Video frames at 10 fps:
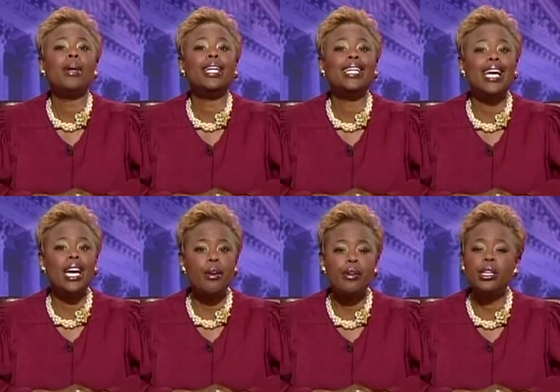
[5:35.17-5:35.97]
But in
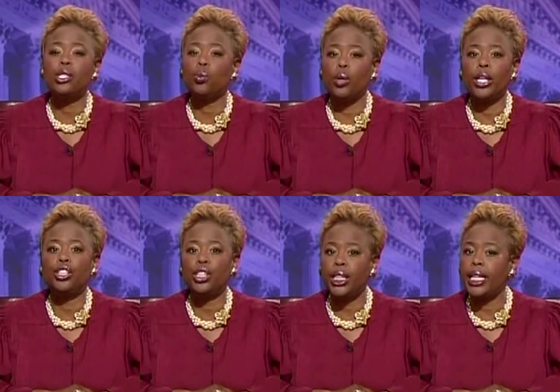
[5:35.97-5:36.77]
areas where
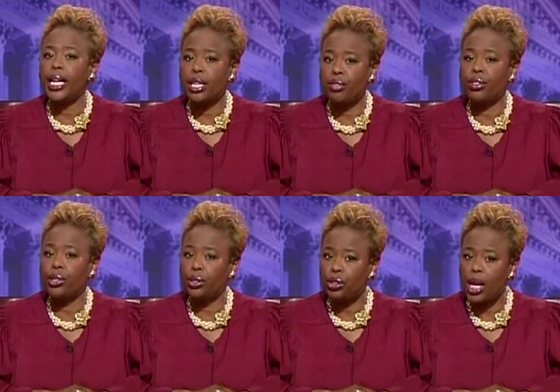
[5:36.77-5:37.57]
she cares for
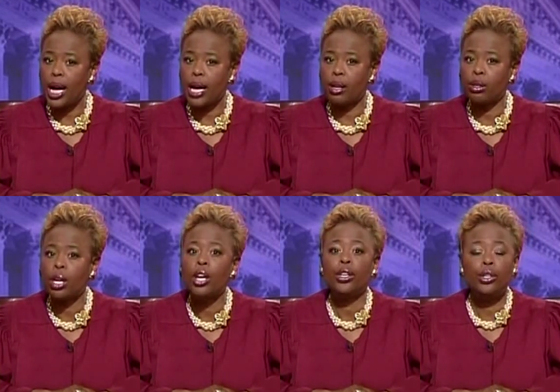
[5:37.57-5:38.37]
your child,
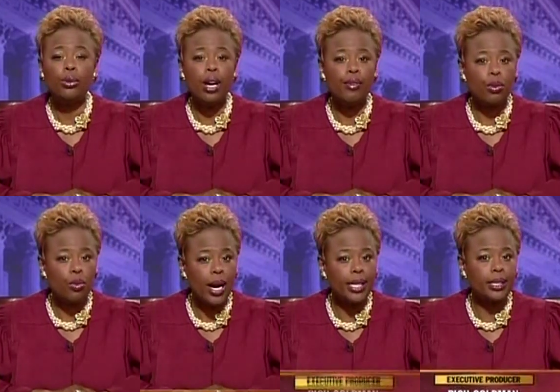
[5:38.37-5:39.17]
you have a
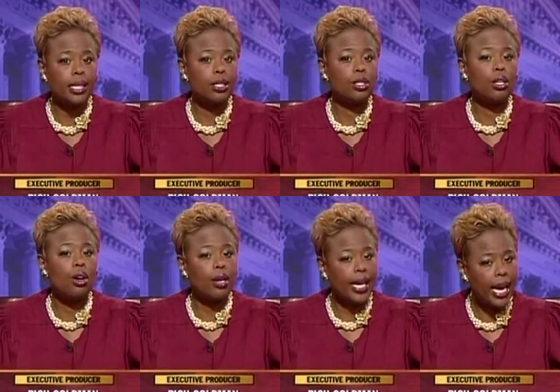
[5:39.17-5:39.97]
right to
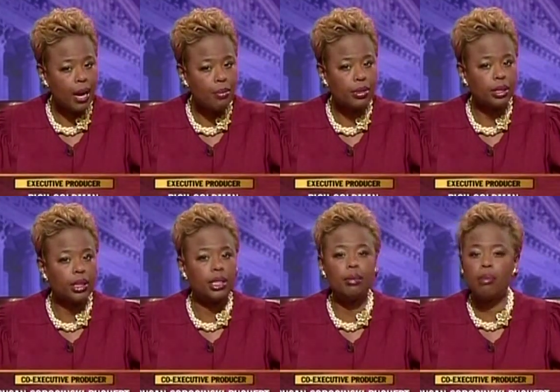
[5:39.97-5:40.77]
install
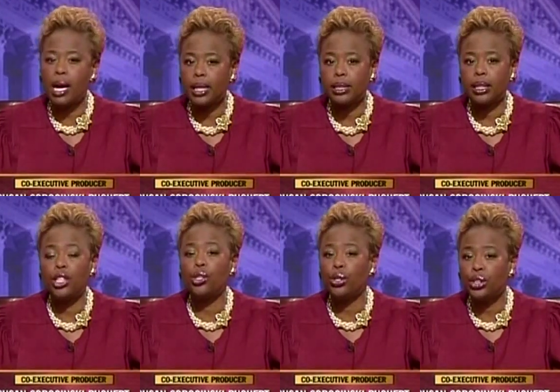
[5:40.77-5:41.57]
cameras to monitor
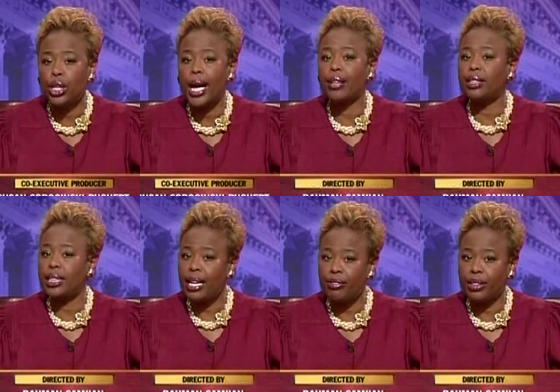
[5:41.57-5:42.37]
your child's
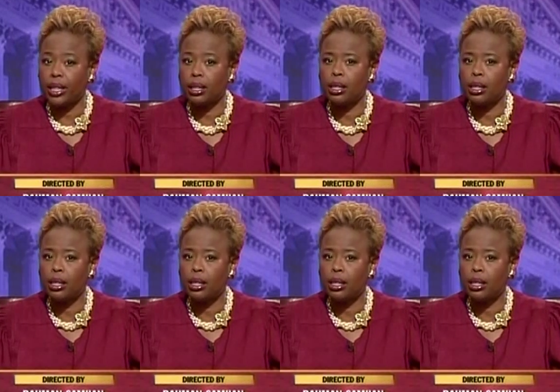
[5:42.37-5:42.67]
safety